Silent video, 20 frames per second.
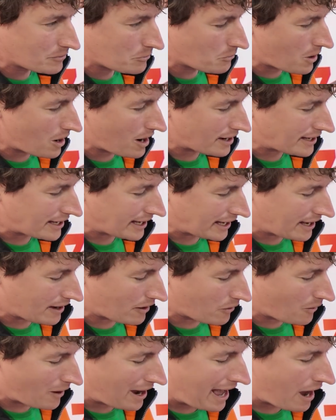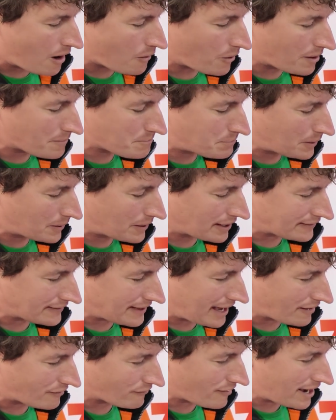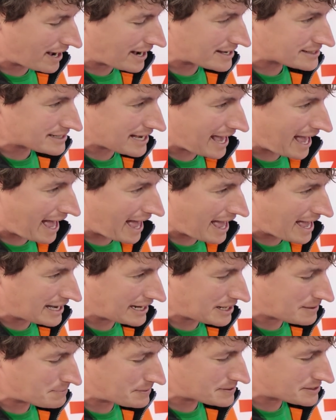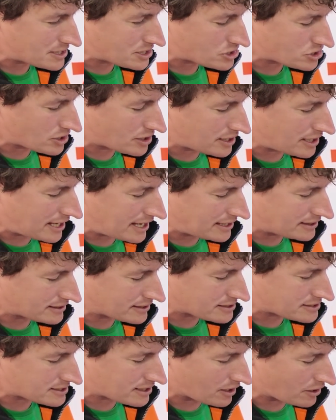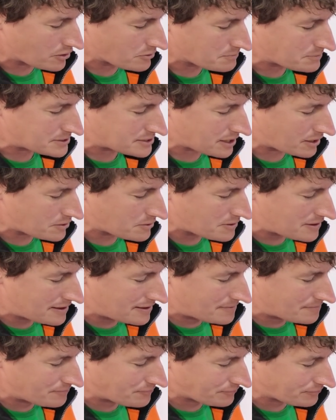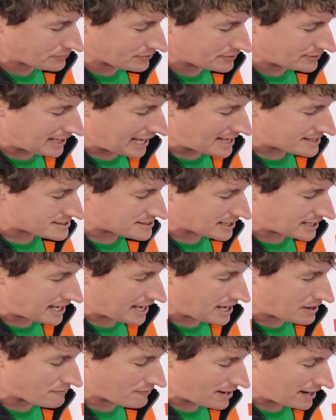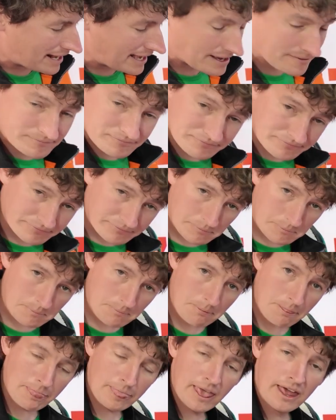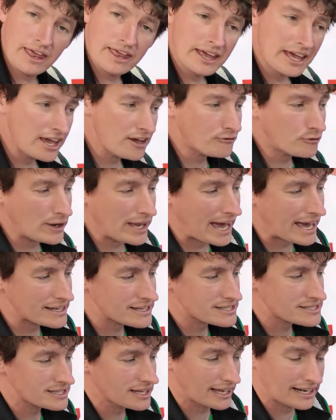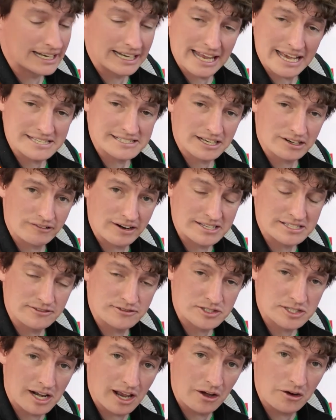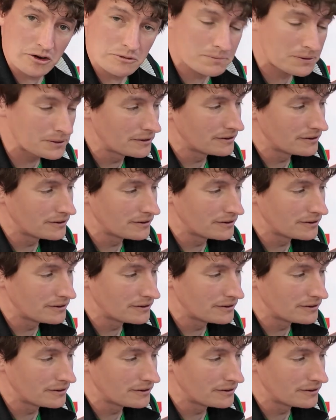working it or how I'm pulling that grade at any position in the slope. So that's the key, really. If we had a slightly less aggressive slope,